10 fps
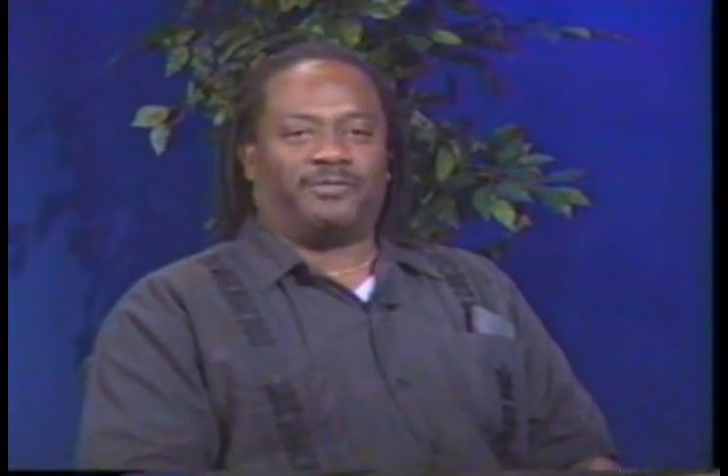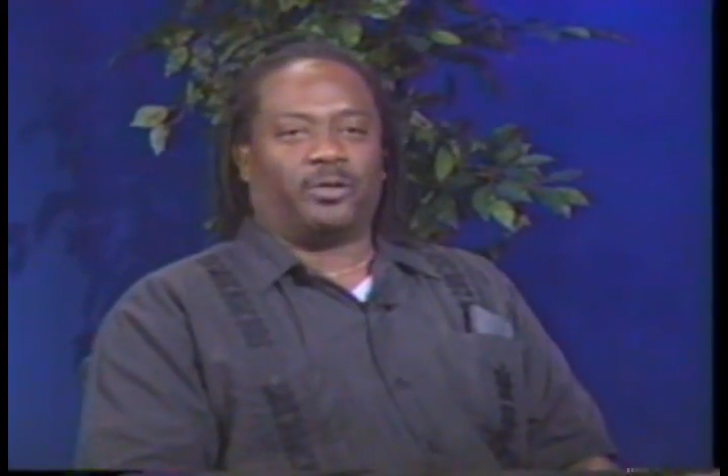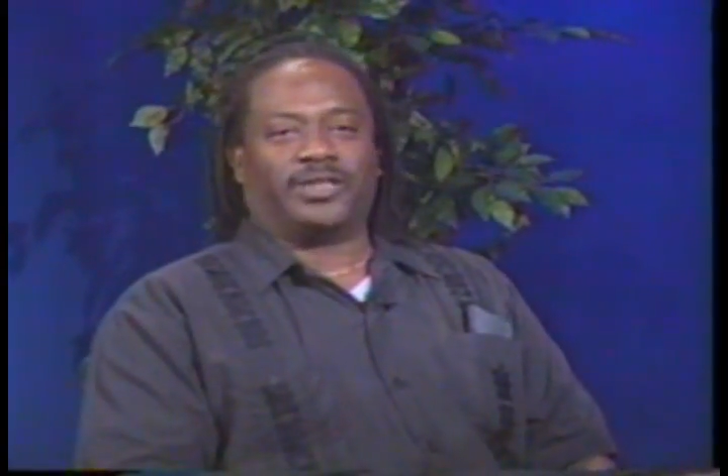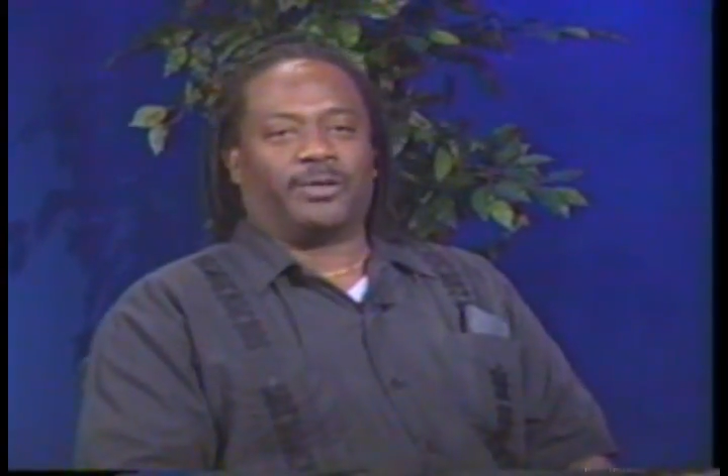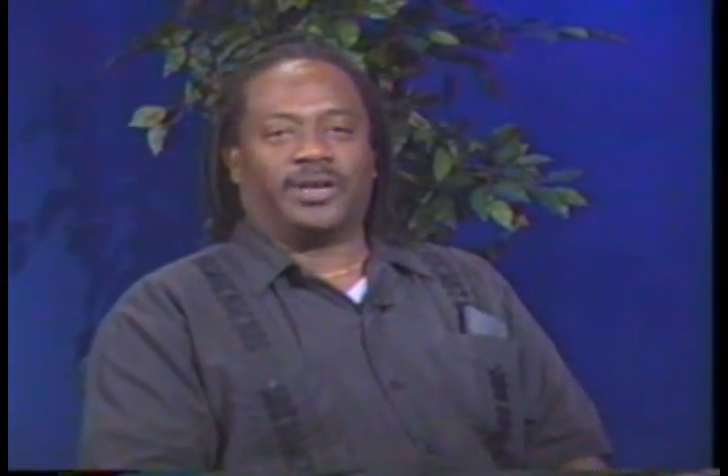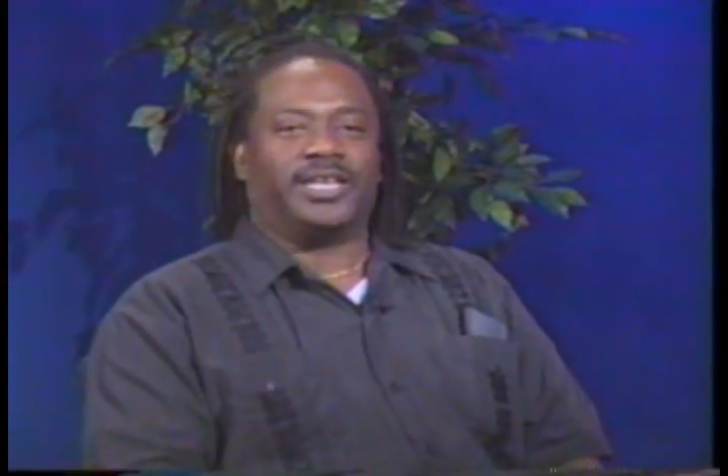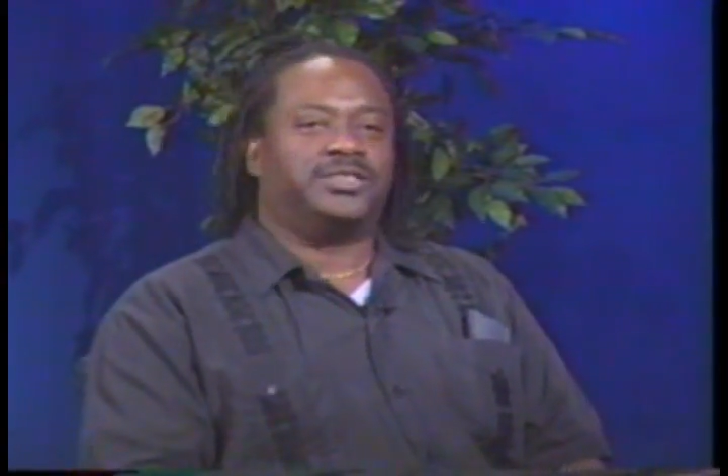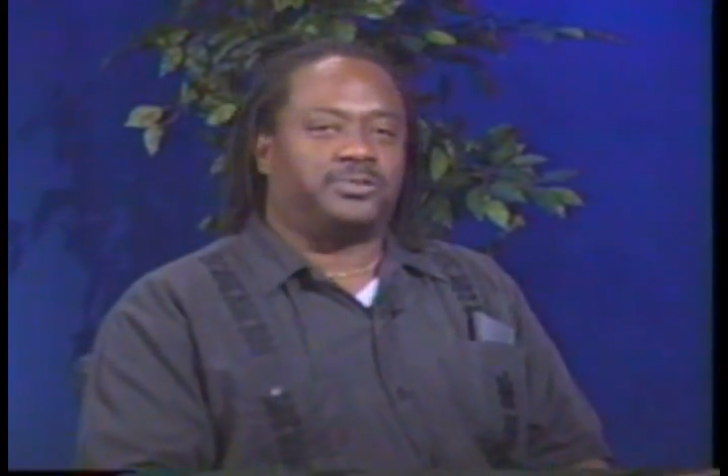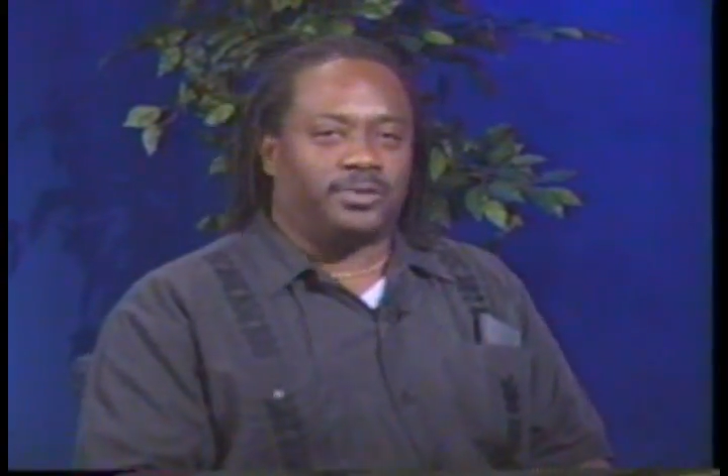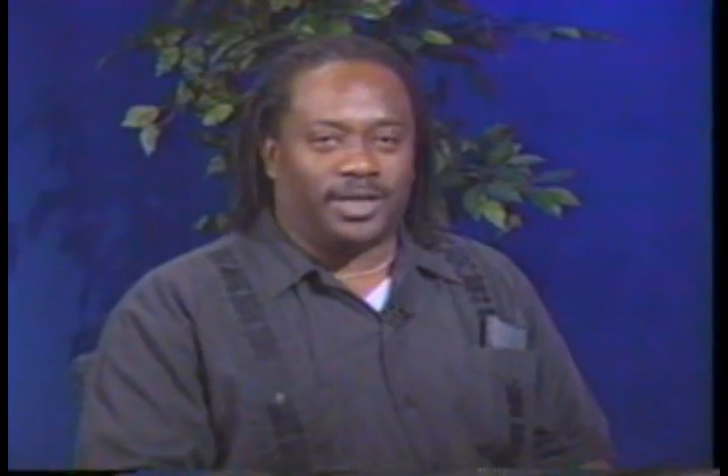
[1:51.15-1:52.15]
Before there were
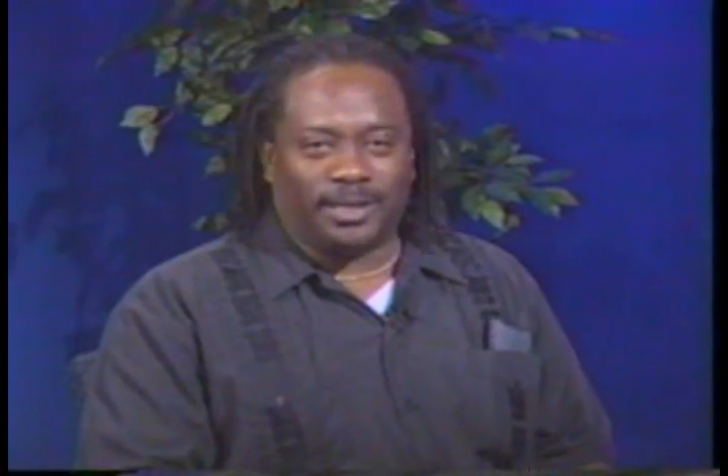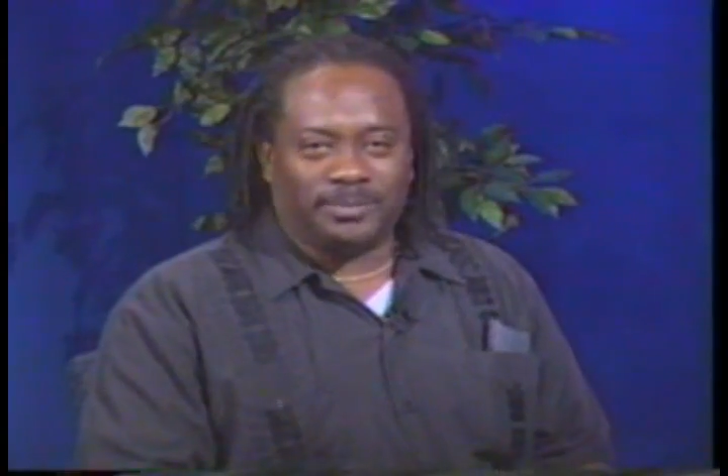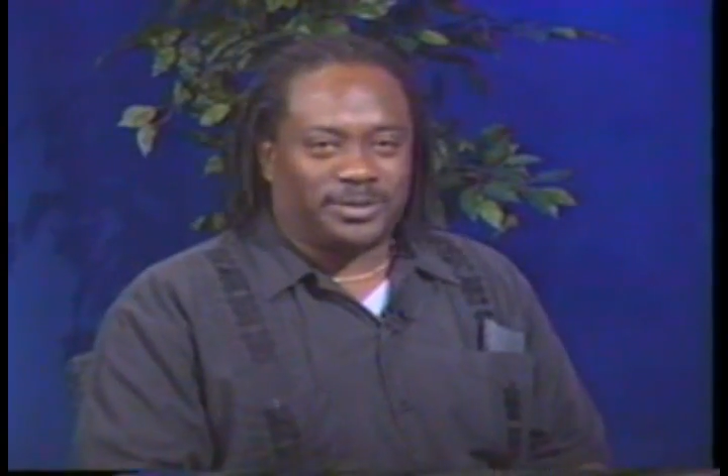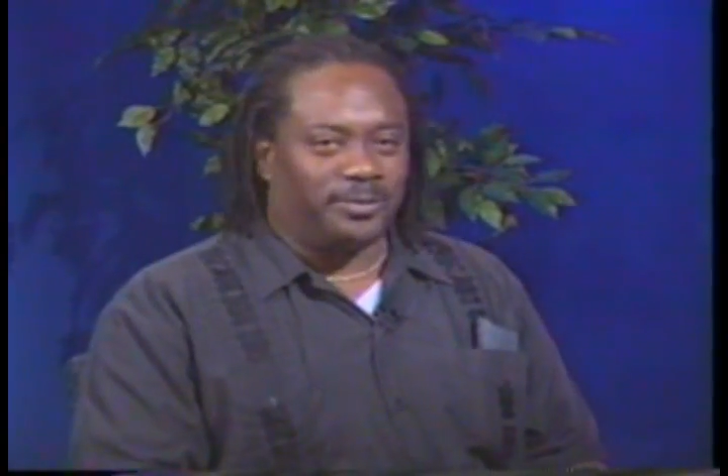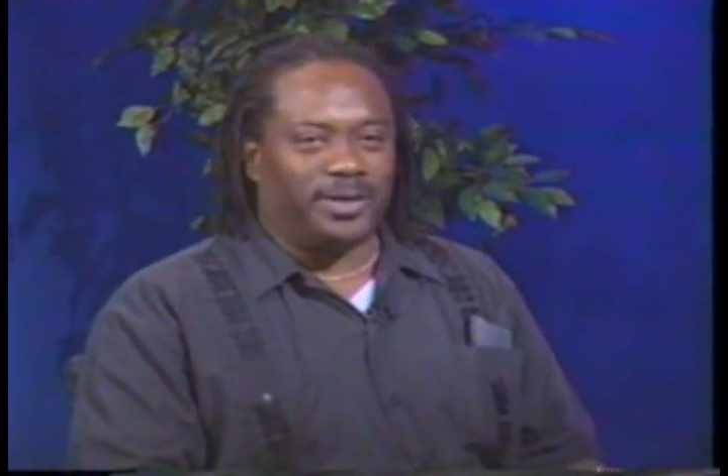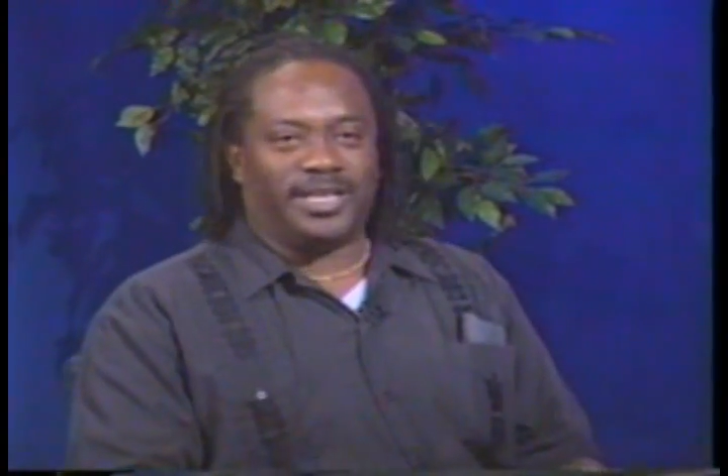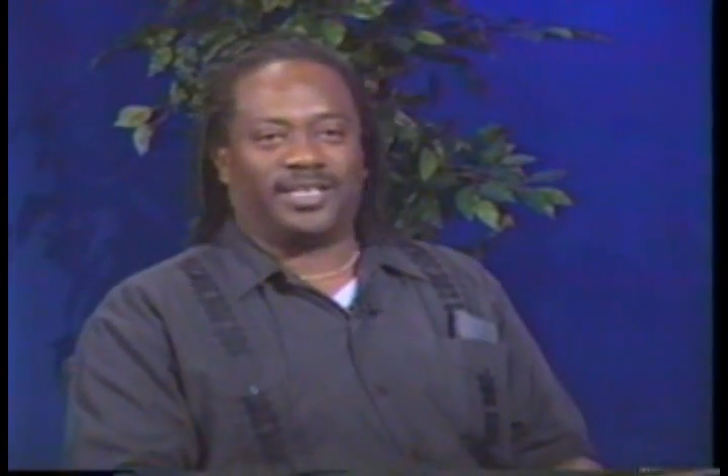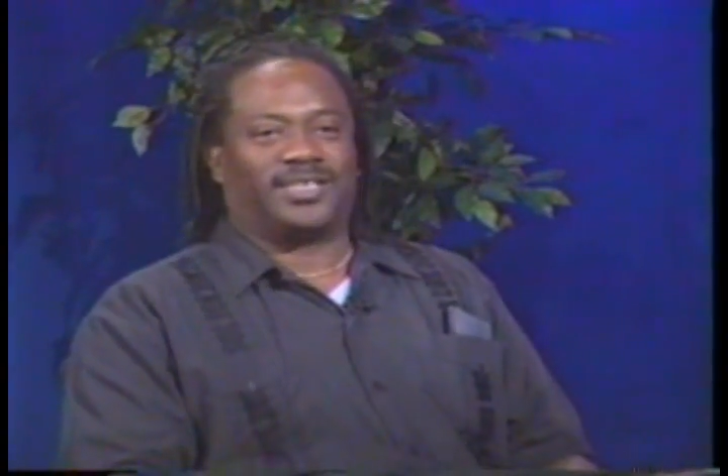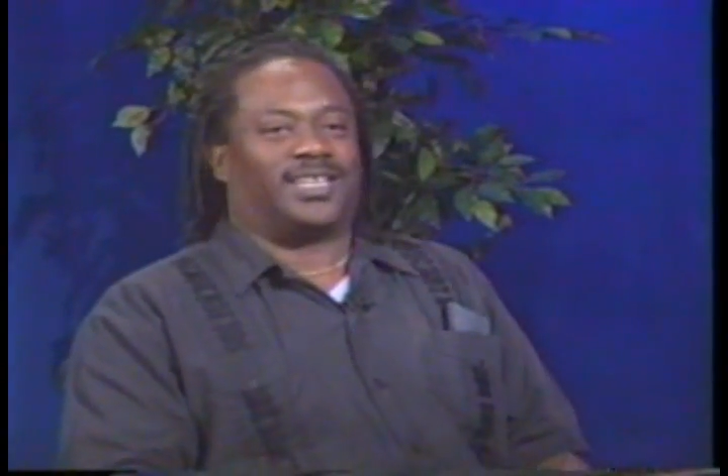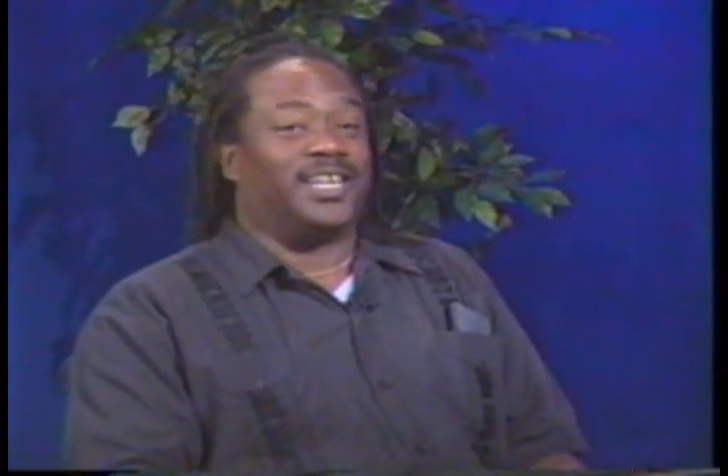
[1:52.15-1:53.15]
any drums or
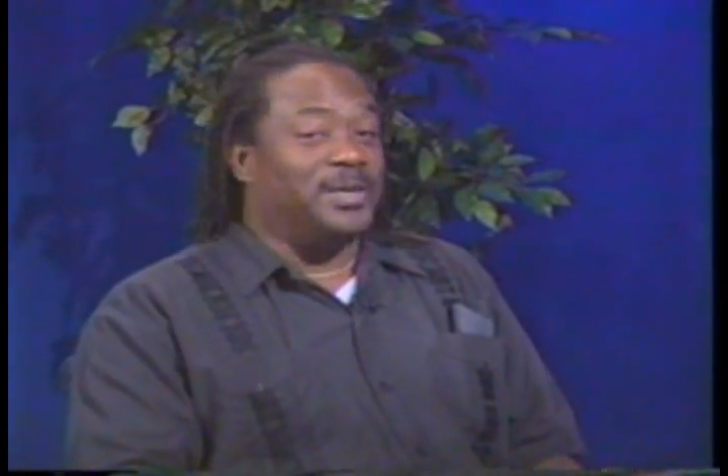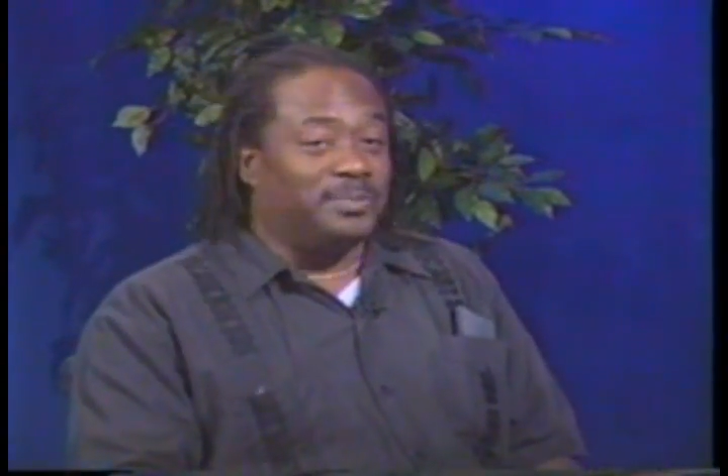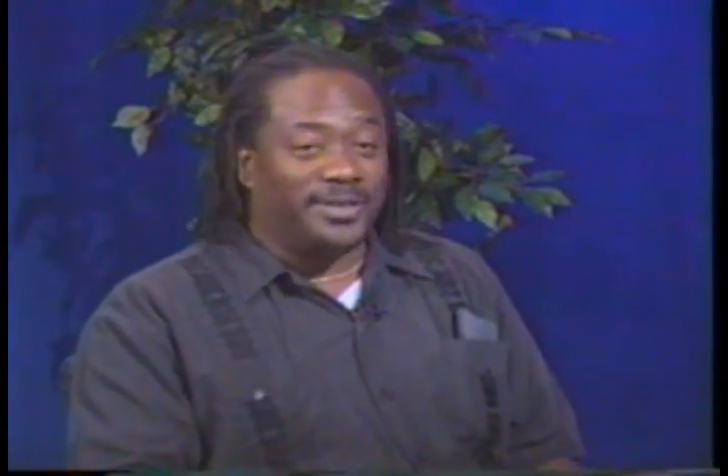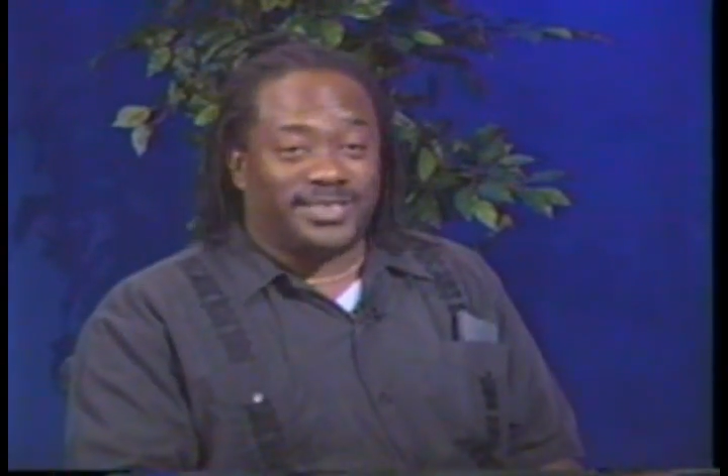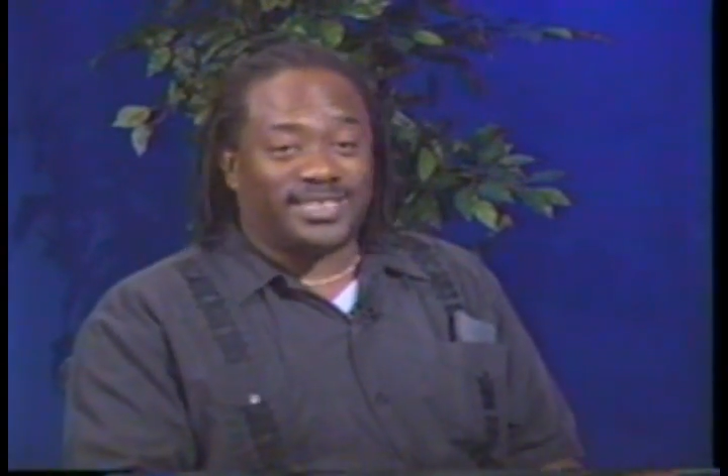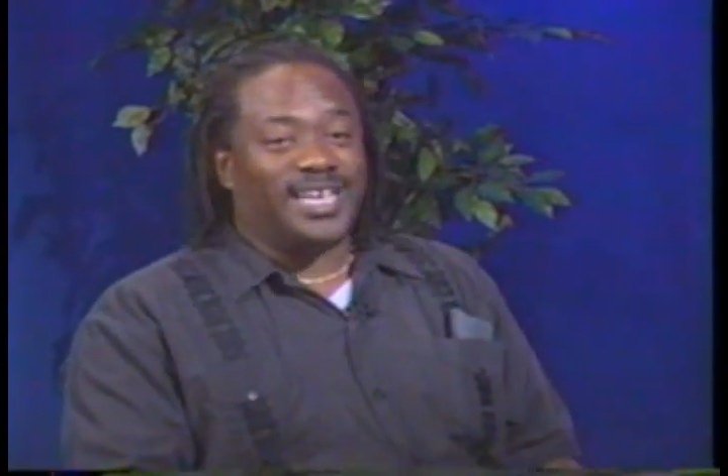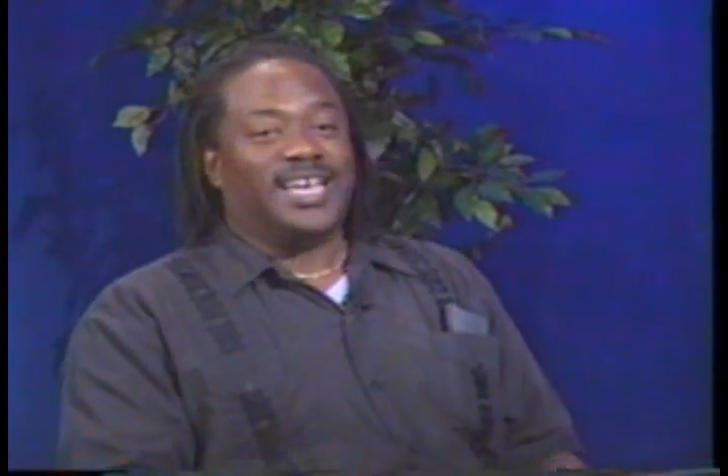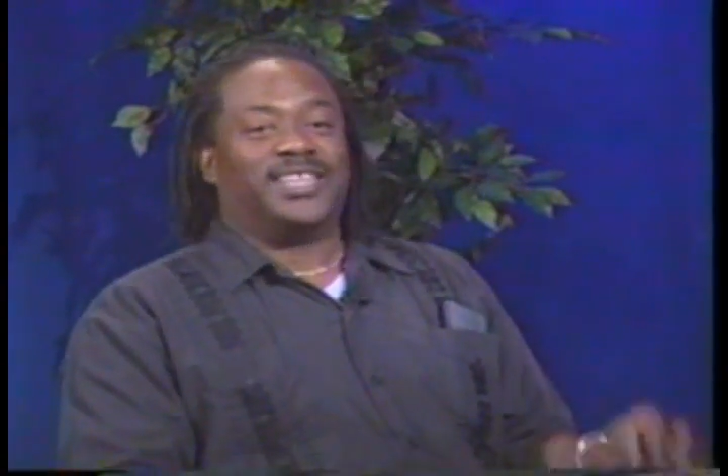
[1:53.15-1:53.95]
any kalimbas,